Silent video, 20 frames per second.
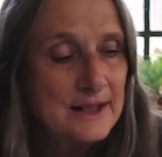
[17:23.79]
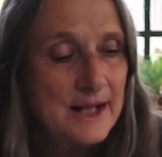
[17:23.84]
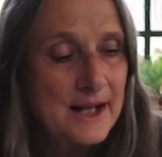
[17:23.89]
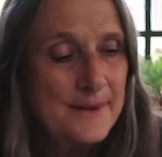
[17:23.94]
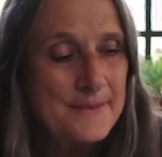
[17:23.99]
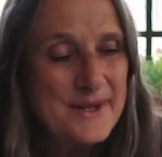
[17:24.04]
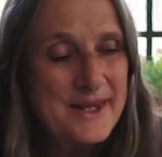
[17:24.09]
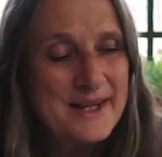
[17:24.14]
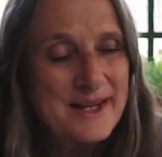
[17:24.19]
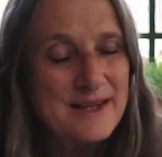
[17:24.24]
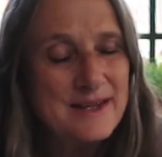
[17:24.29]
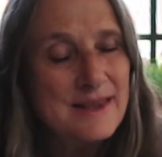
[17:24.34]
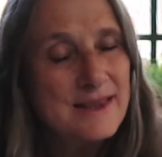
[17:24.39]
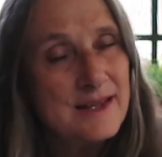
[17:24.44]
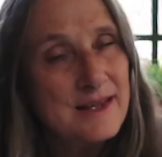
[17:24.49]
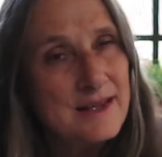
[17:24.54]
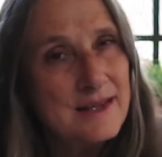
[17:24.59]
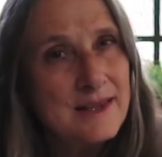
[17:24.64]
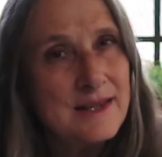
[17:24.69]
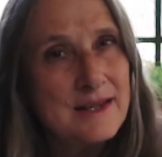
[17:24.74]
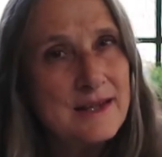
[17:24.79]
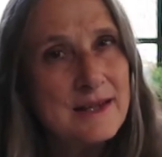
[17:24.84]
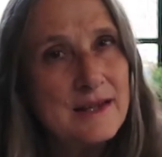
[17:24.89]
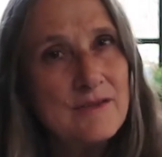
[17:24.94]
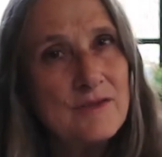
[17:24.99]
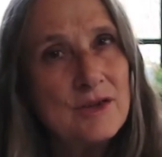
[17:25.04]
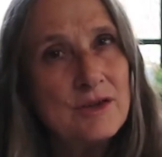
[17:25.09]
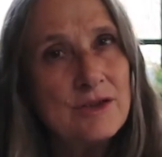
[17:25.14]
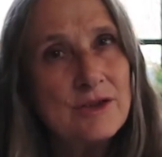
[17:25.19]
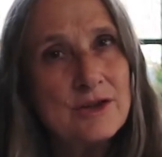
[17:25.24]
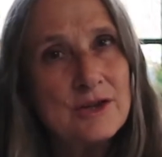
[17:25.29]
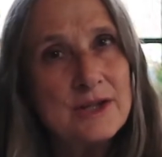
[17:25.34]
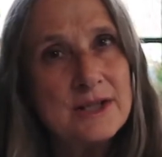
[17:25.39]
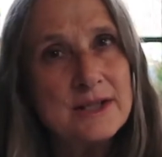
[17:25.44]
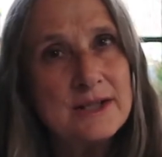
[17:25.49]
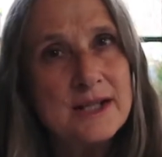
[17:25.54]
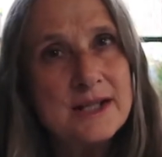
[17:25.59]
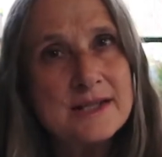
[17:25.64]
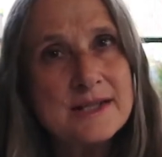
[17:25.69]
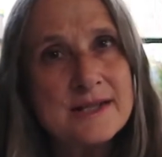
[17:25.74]
Um, and I think they give you
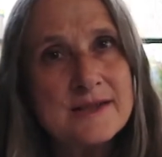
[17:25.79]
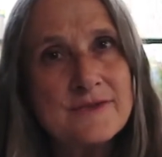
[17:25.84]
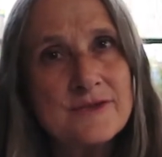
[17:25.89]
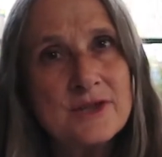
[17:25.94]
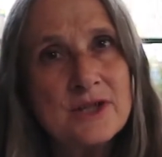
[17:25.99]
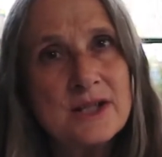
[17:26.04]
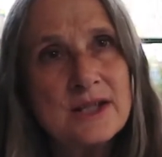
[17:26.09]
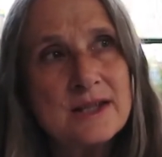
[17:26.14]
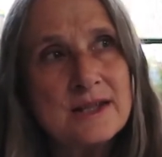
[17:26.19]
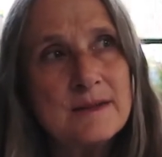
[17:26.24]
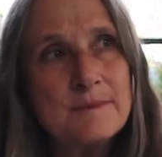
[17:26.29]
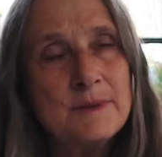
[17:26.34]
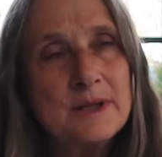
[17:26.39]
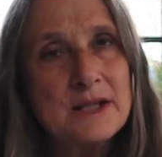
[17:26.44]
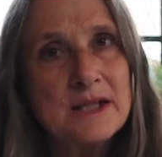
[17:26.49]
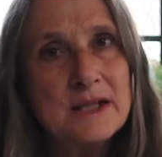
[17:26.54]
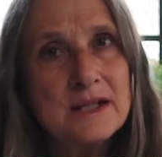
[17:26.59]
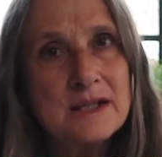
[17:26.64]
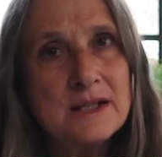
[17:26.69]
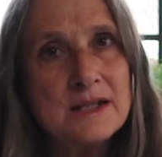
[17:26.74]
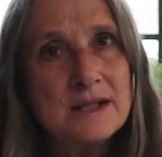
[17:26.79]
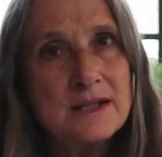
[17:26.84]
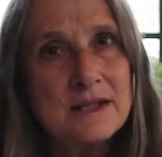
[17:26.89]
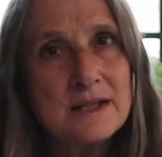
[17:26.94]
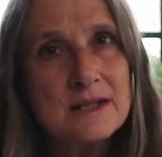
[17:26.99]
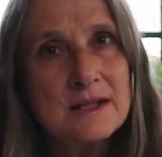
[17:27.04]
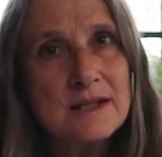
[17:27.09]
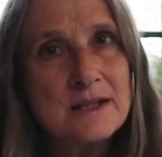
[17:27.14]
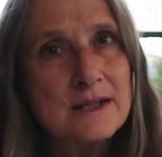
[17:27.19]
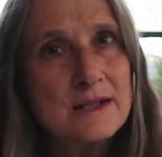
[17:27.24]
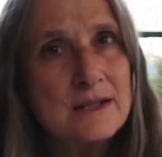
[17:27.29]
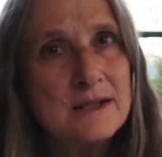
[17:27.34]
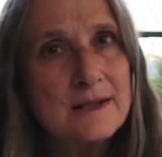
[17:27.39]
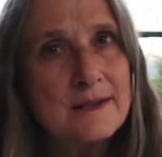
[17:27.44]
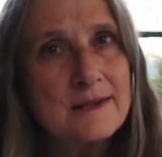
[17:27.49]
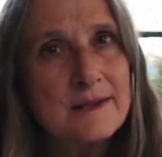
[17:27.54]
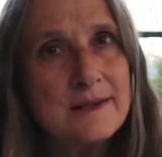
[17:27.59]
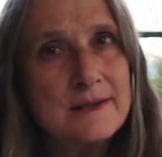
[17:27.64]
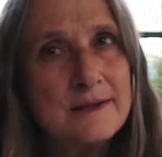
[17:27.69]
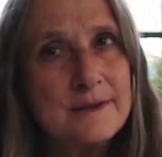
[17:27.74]
30 days free at the beginning,
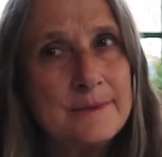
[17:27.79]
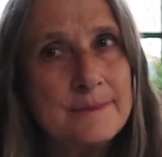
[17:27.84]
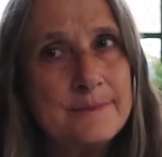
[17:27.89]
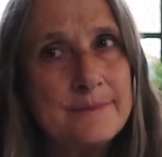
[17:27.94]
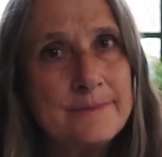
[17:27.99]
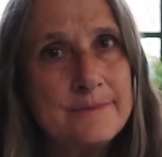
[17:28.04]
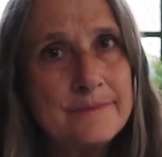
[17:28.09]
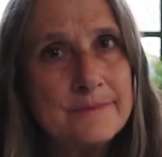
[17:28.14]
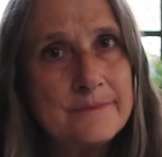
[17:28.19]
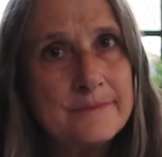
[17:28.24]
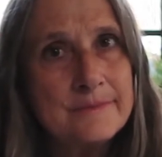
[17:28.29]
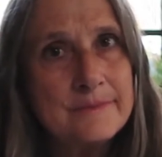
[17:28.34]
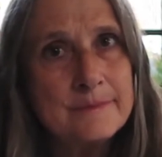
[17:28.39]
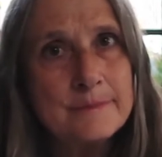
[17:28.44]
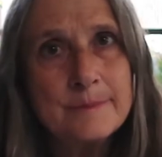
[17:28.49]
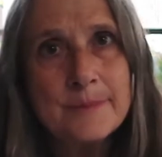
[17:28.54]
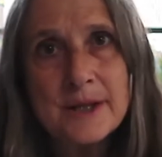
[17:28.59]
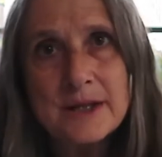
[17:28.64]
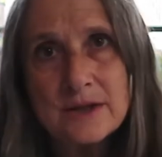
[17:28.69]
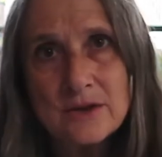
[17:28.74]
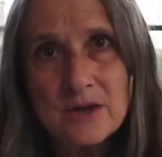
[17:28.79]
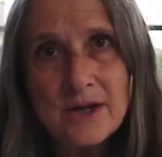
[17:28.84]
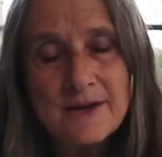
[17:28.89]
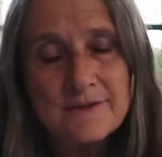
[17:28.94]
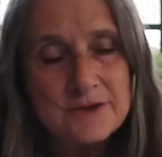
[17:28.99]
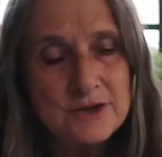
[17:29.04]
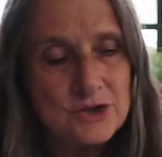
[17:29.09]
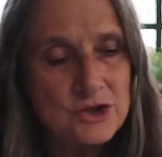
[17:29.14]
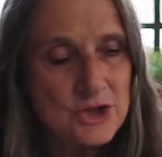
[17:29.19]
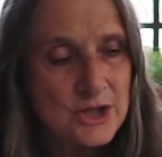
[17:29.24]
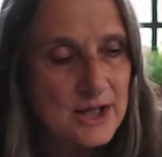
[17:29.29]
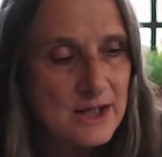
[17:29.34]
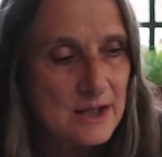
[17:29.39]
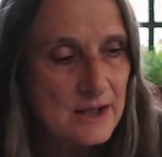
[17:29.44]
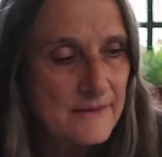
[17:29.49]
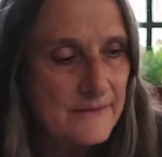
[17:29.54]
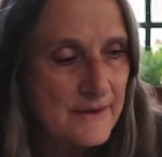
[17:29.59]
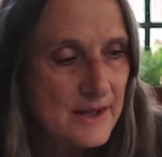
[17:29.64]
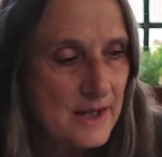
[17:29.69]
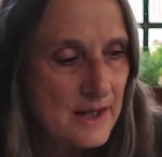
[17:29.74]
um, but you'd have to check
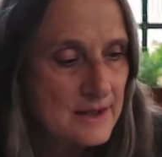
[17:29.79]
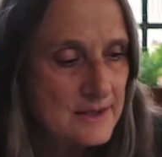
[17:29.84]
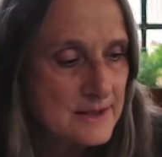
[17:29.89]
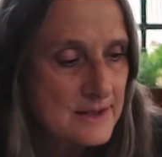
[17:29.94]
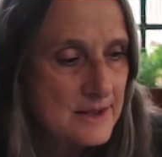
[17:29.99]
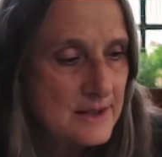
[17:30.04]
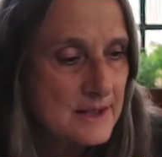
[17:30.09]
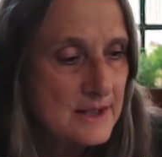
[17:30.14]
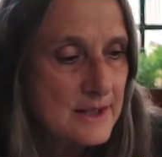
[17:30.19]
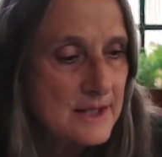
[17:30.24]
on that.